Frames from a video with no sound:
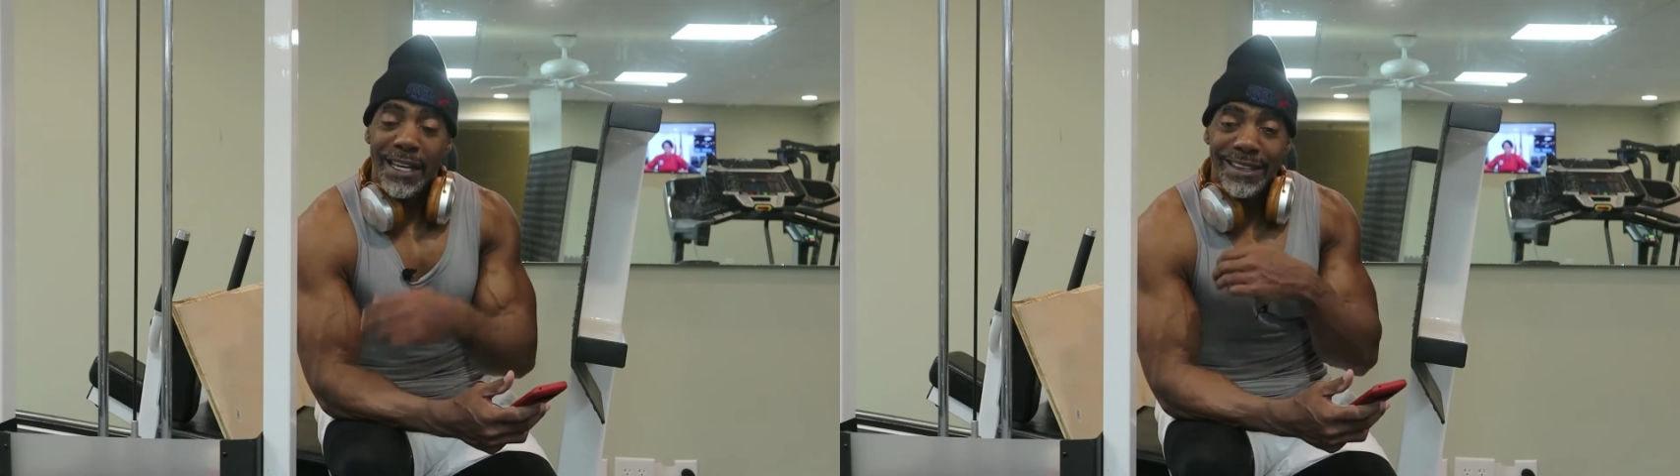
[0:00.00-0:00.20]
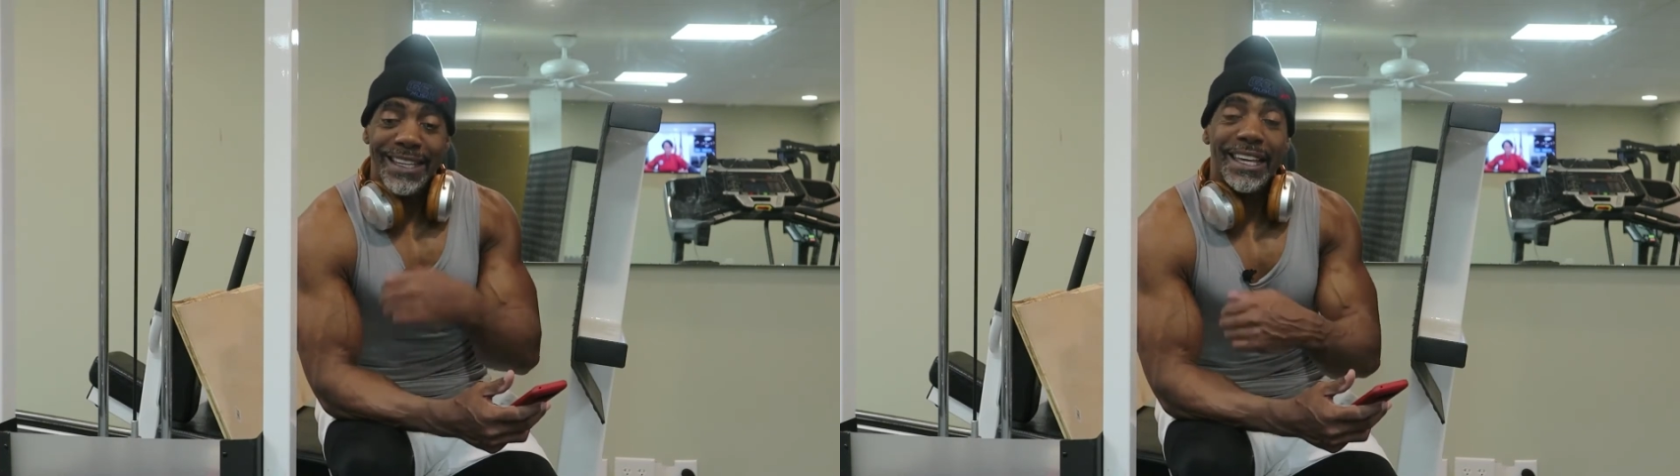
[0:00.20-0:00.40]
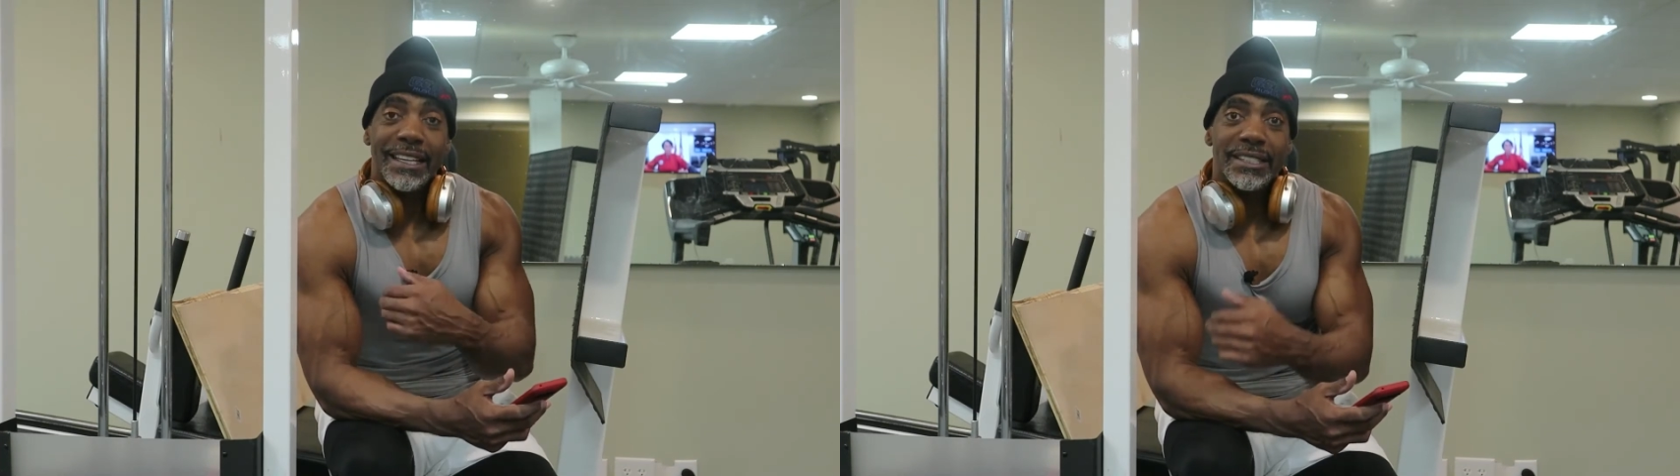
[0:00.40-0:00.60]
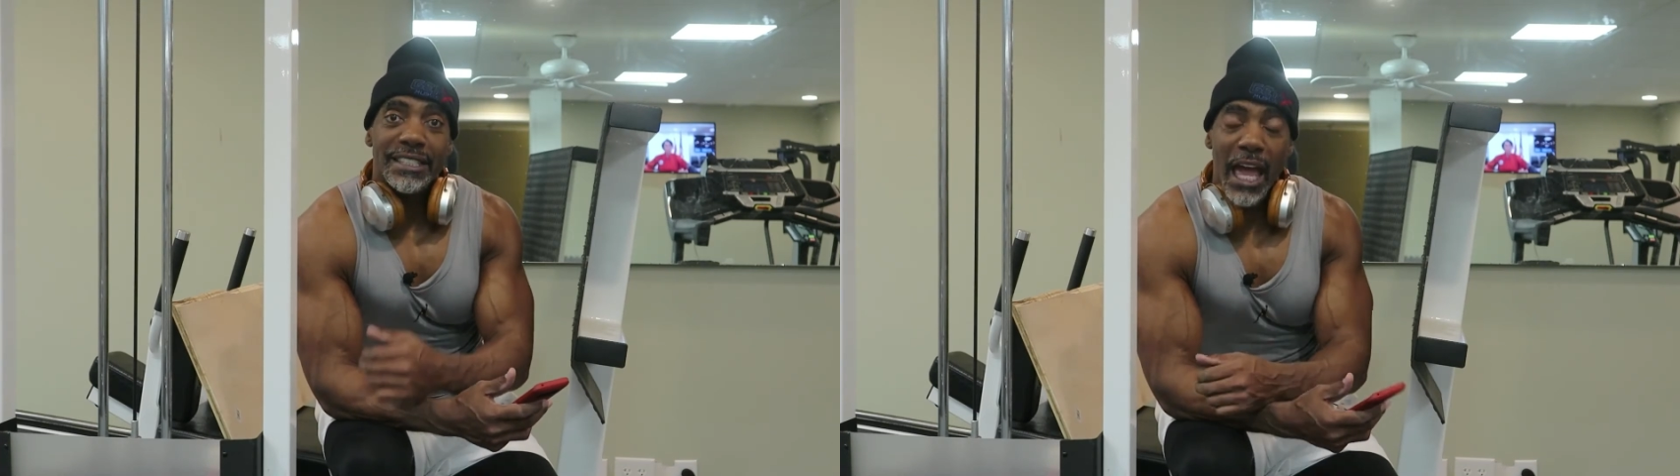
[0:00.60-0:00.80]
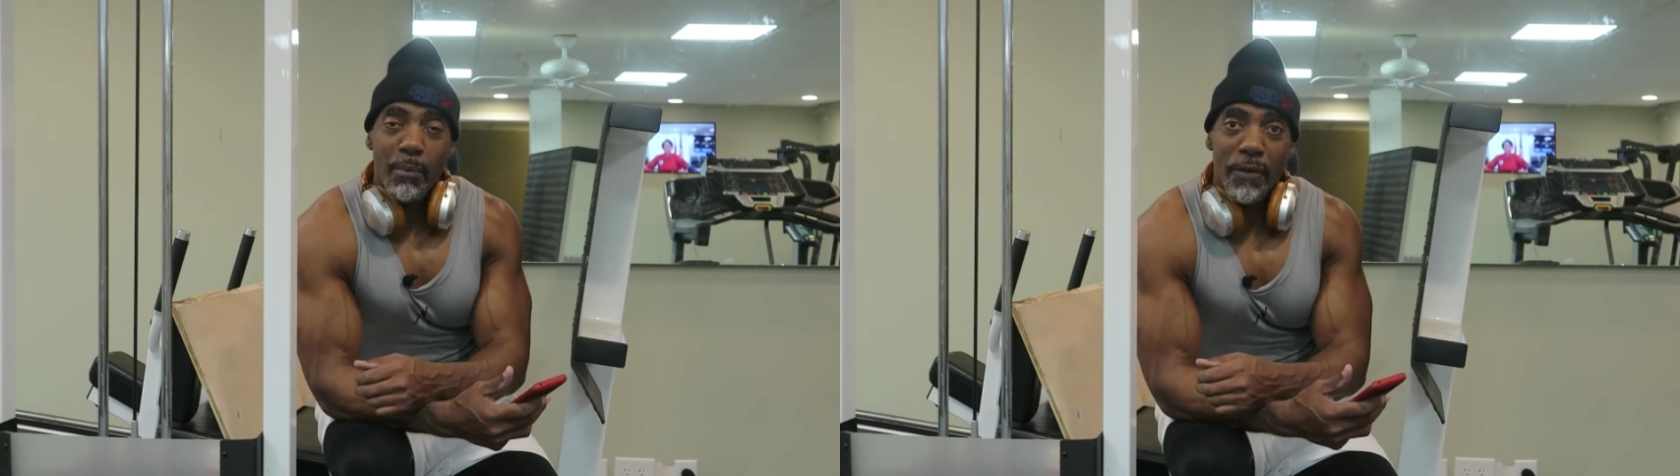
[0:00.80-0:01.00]
to get the
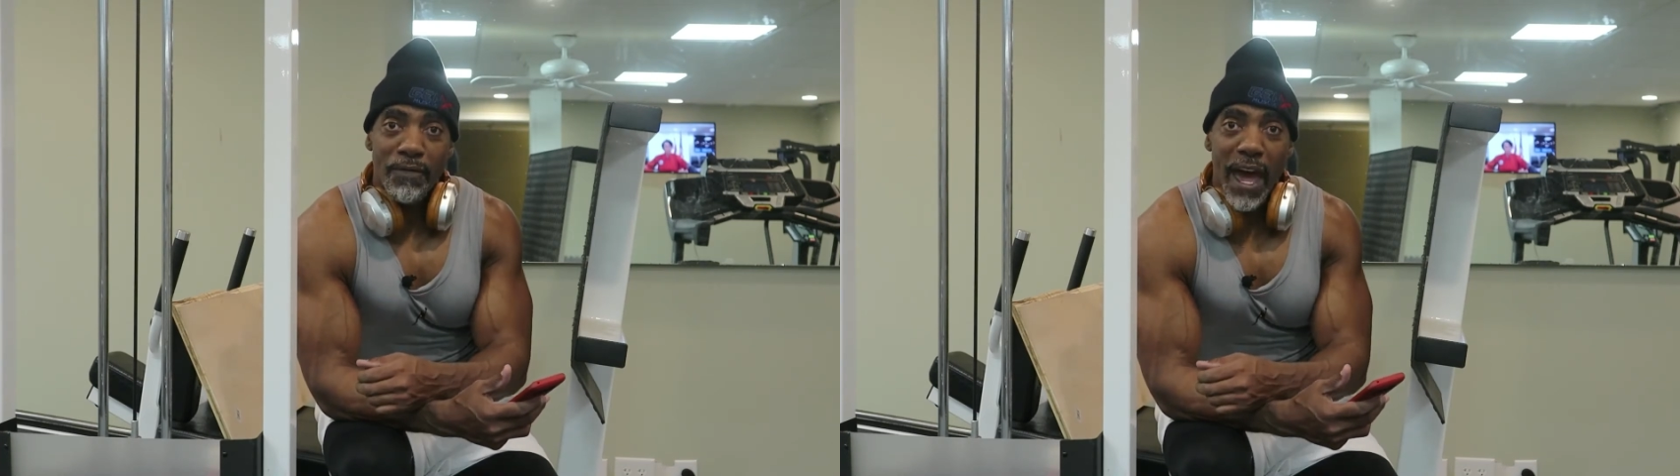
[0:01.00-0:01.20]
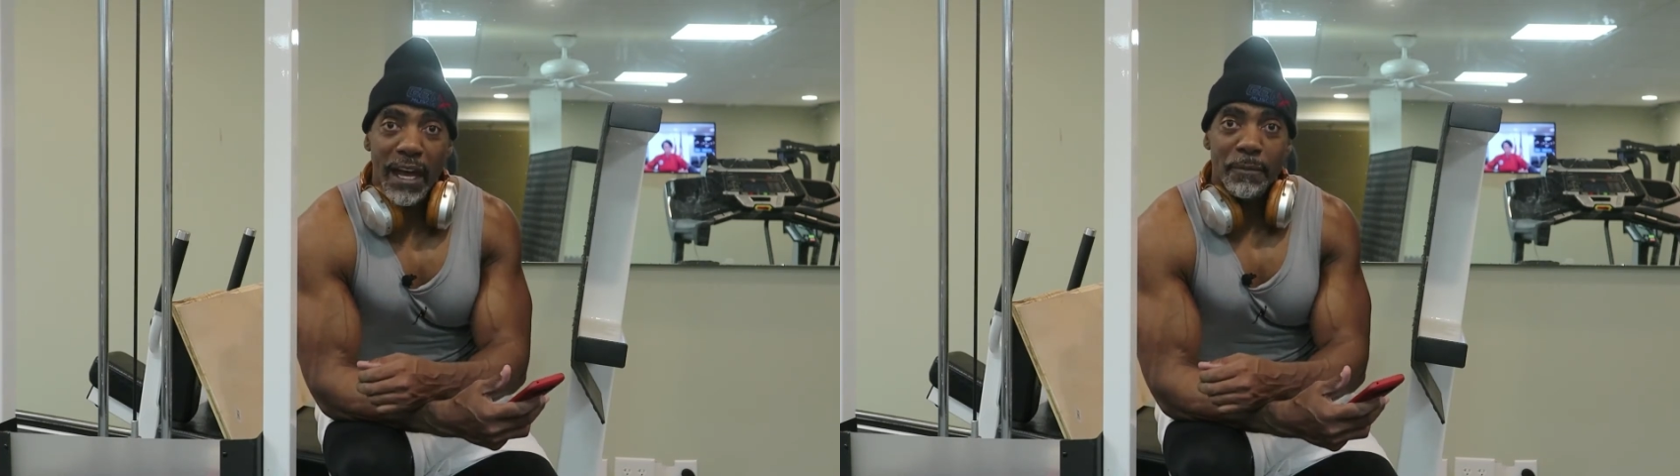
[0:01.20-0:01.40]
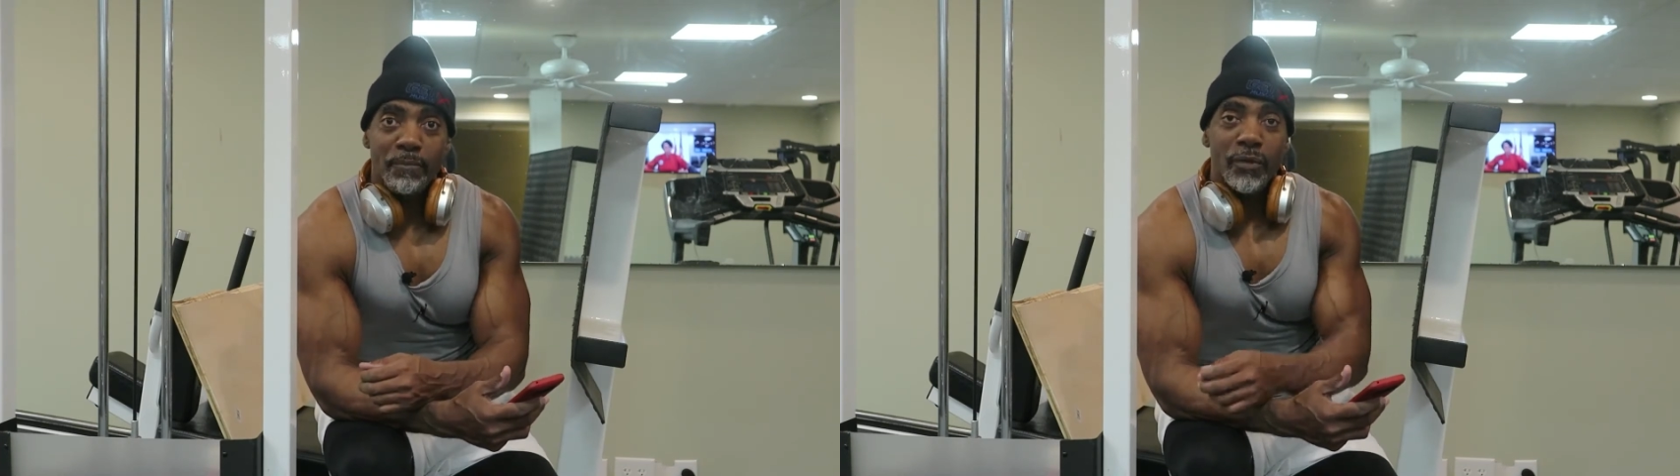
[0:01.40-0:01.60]
same effect.